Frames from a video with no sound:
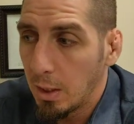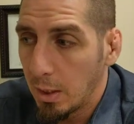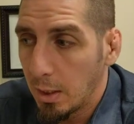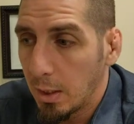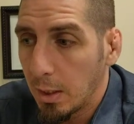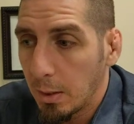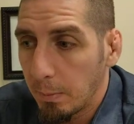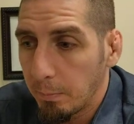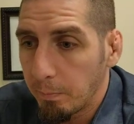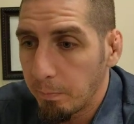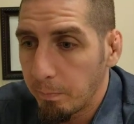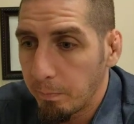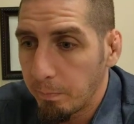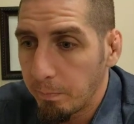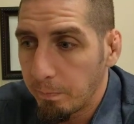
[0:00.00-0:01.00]

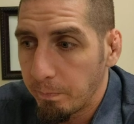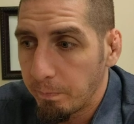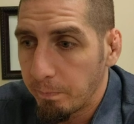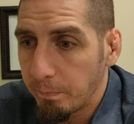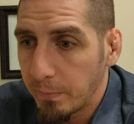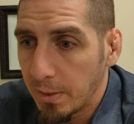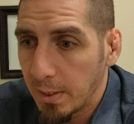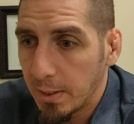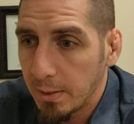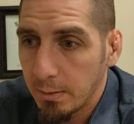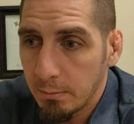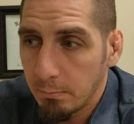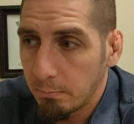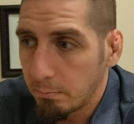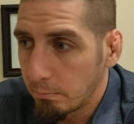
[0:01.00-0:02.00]

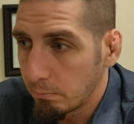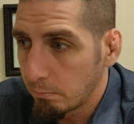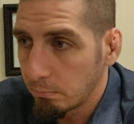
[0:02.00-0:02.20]
And